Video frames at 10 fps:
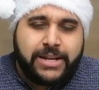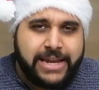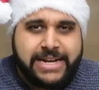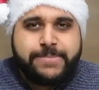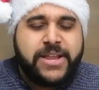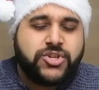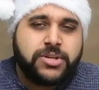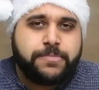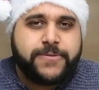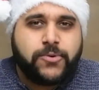Like I
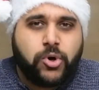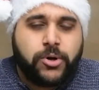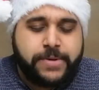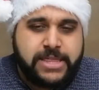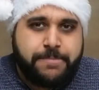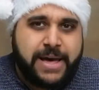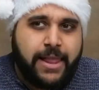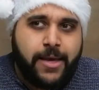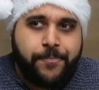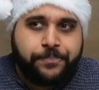mentioned before in the
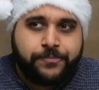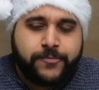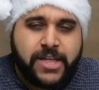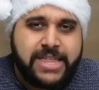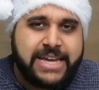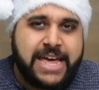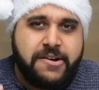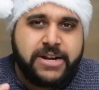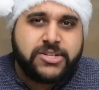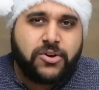palate, that
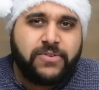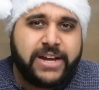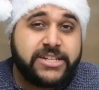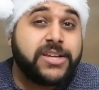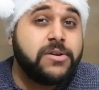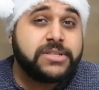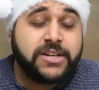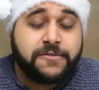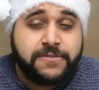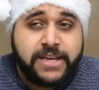character of like a
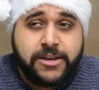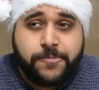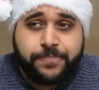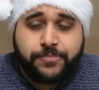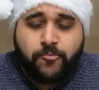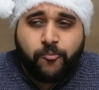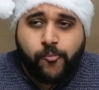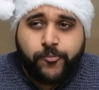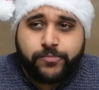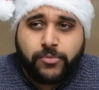toasted fig
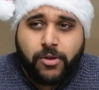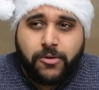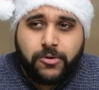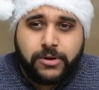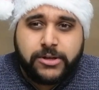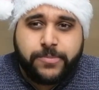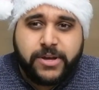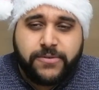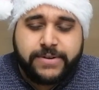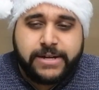or a little
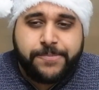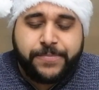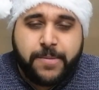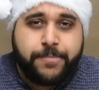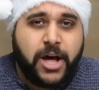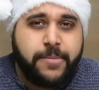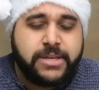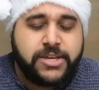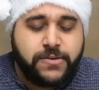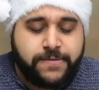bit of a
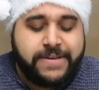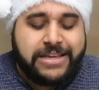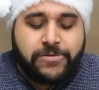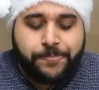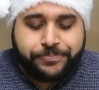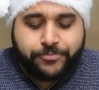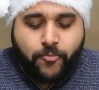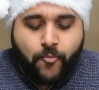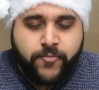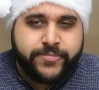barbecued fig.
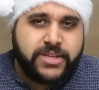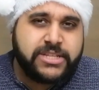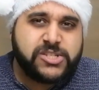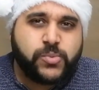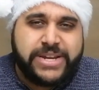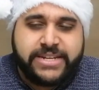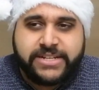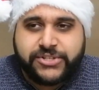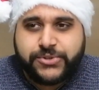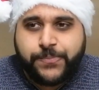The
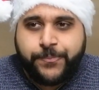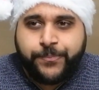sweetness.